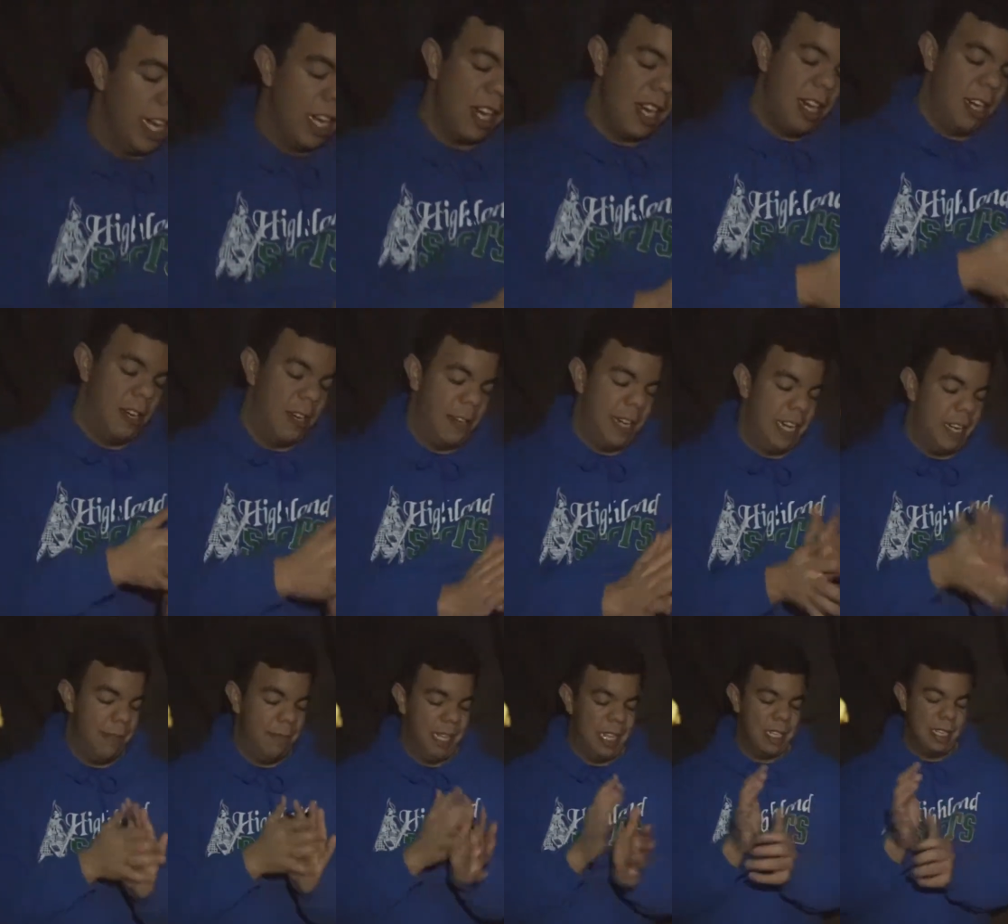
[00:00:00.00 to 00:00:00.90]
we gotta
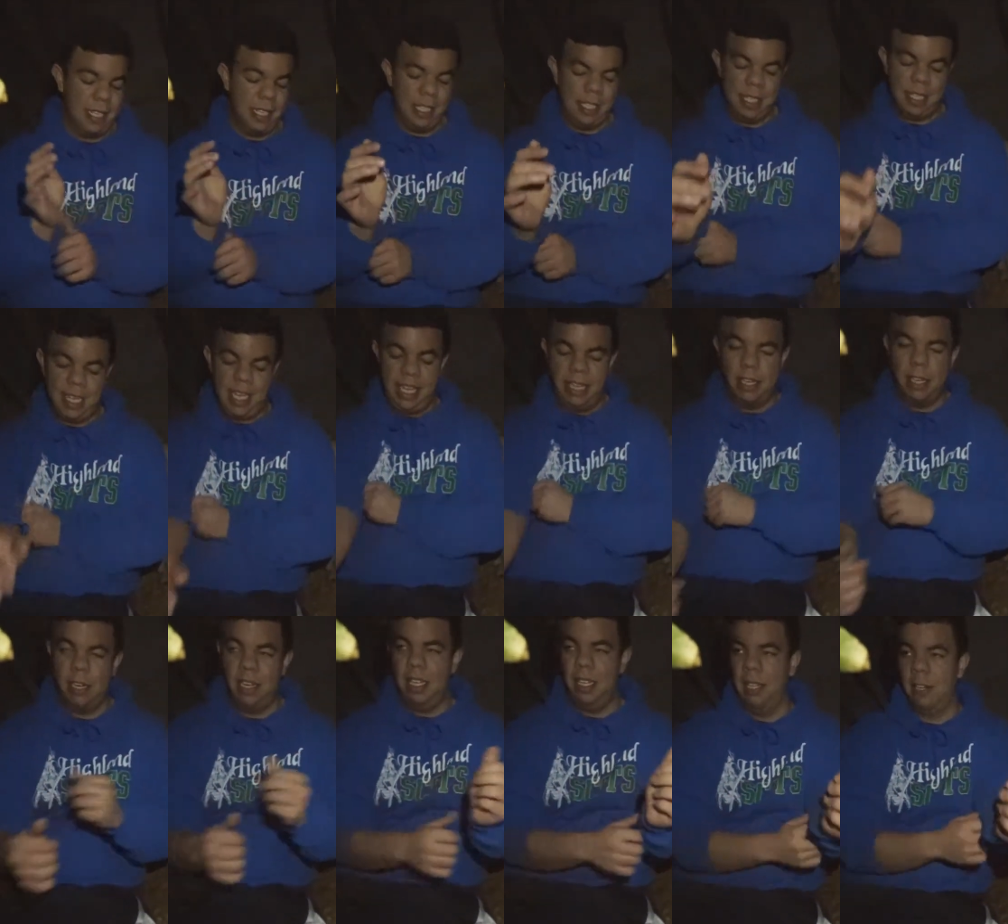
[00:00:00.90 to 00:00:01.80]
hurry up because it's like
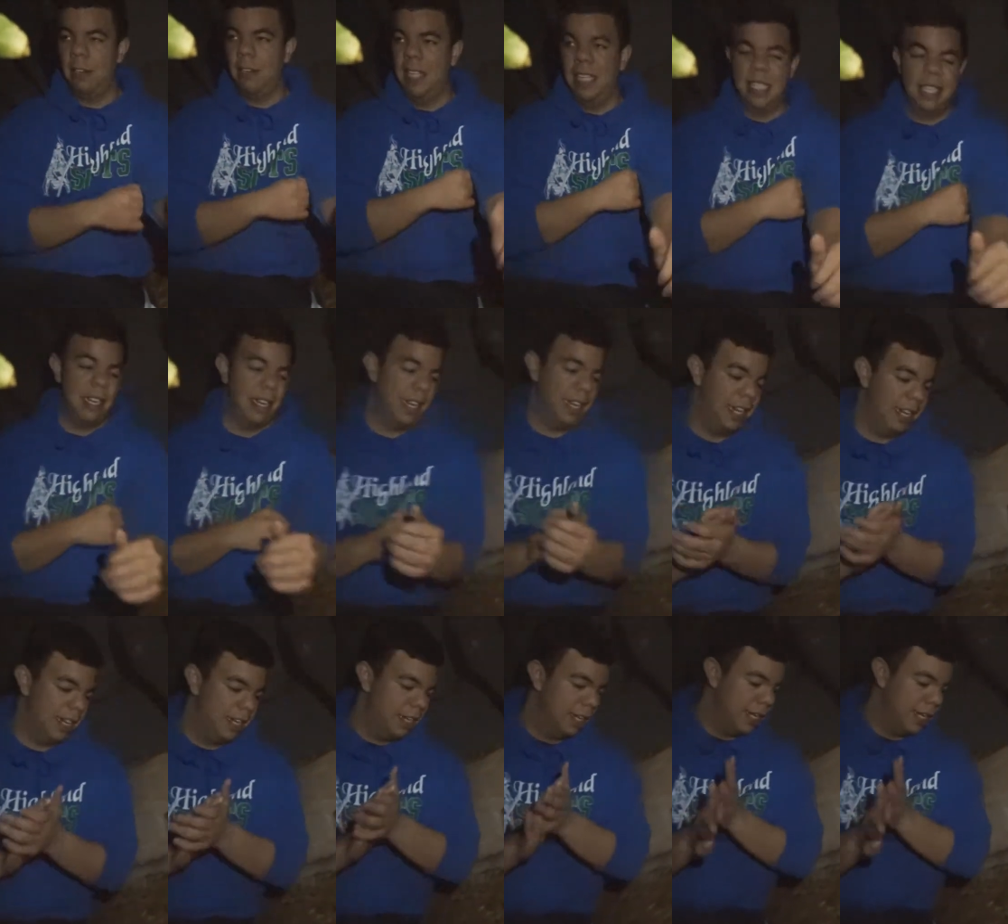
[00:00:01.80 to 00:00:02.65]
30 degrees out here.